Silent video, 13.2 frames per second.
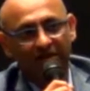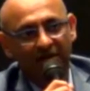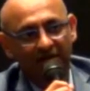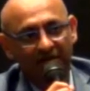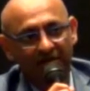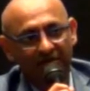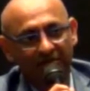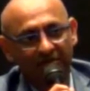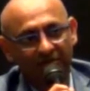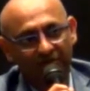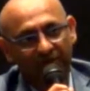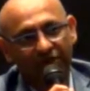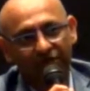um,
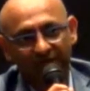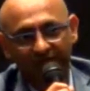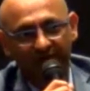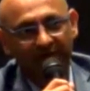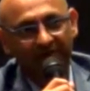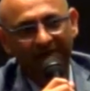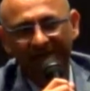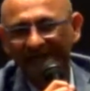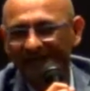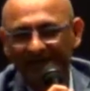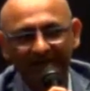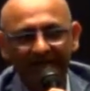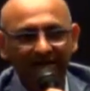we'll need to develop it.
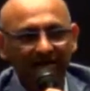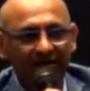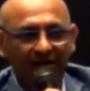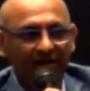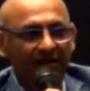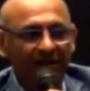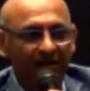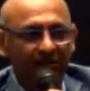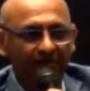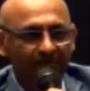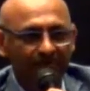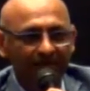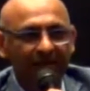Again, I think
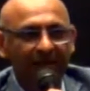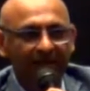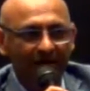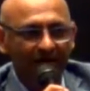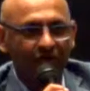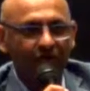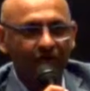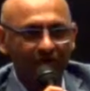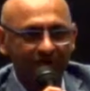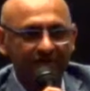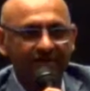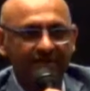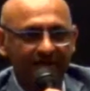even building it out will
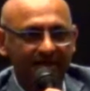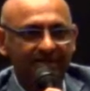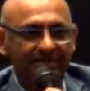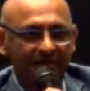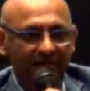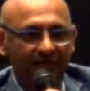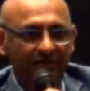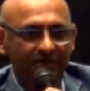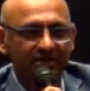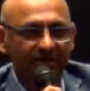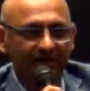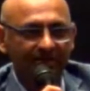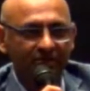still take us a little bit of
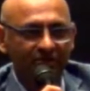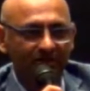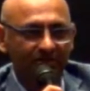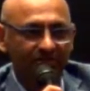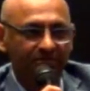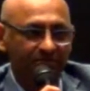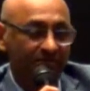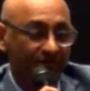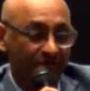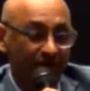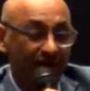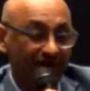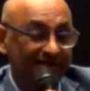time. So I'm
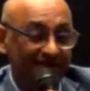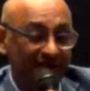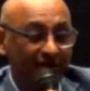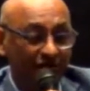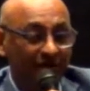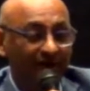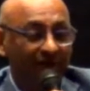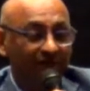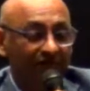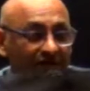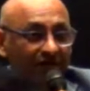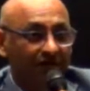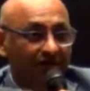quite honestly, I don't have
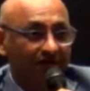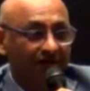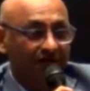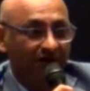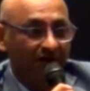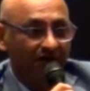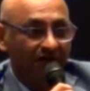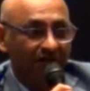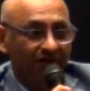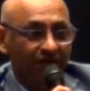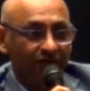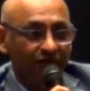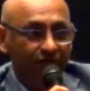a um,
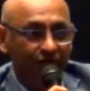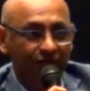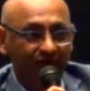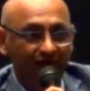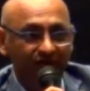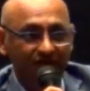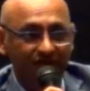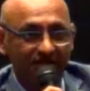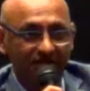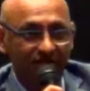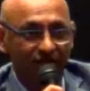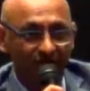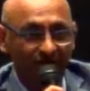full rate of
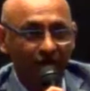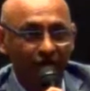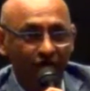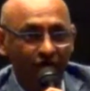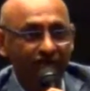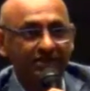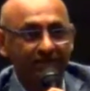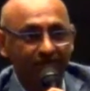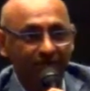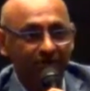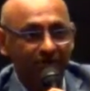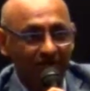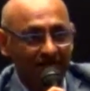success. For me, first step
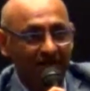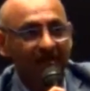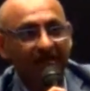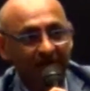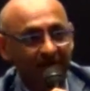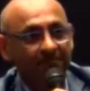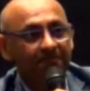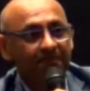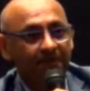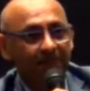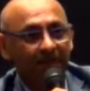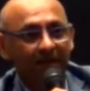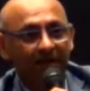is to get in.
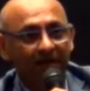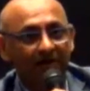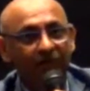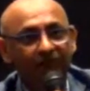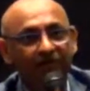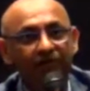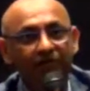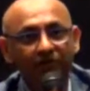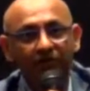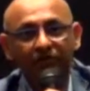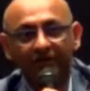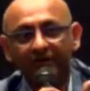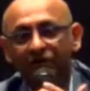Uh, in fact, when we
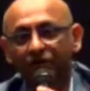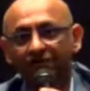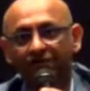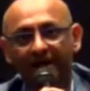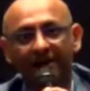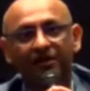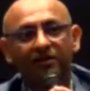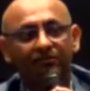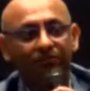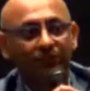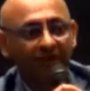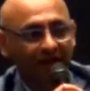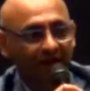were trying to do a pilot in
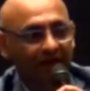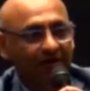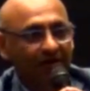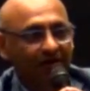Pune,